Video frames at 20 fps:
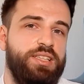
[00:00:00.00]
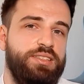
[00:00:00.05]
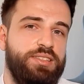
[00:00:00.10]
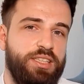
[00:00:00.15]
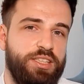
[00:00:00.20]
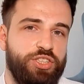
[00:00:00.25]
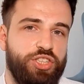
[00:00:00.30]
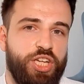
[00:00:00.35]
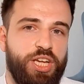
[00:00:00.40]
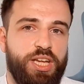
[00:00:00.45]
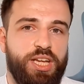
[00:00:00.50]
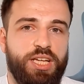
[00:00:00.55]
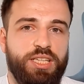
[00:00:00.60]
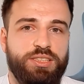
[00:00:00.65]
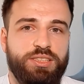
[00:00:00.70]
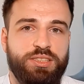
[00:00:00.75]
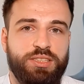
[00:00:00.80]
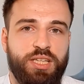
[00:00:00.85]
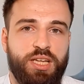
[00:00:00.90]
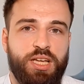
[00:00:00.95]
and
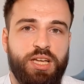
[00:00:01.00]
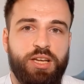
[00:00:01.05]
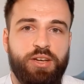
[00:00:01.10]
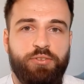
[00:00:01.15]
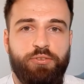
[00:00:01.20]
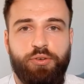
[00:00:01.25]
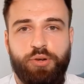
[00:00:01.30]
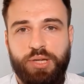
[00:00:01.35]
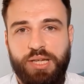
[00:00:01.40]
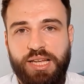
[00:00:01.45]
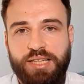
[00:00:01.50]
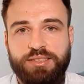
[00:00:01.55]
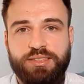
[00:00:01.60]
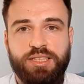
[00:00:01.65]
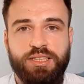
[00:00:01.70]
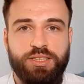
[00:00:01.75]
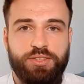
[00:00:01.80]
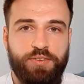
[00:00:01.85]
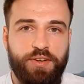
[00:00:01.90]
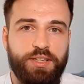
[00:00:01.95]
JS, for less than
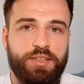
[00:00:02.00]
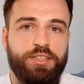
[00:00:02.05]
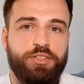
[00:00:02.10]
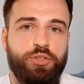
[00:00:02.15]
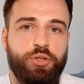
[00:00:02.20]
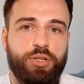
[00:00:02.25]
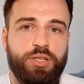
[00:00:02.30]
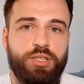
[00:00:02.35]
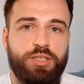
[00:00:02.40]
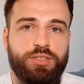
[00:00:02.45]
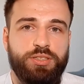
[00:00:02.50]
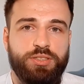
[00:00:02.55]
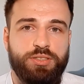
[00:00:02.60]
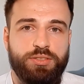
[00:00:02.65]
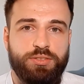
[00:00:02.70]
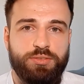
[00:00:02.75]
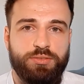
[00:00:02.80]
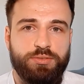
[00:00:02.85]
$20.